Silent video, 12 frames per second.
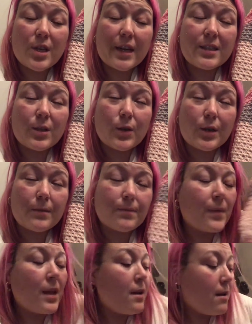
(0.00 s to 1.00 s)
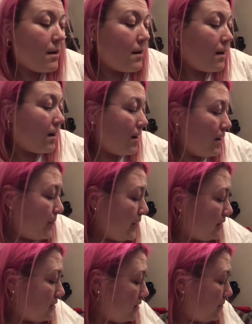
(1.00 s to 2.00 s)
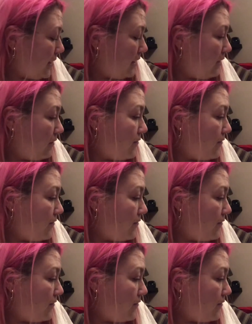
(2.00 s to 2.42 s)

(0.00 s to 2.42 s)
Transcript: size hook. I picked up a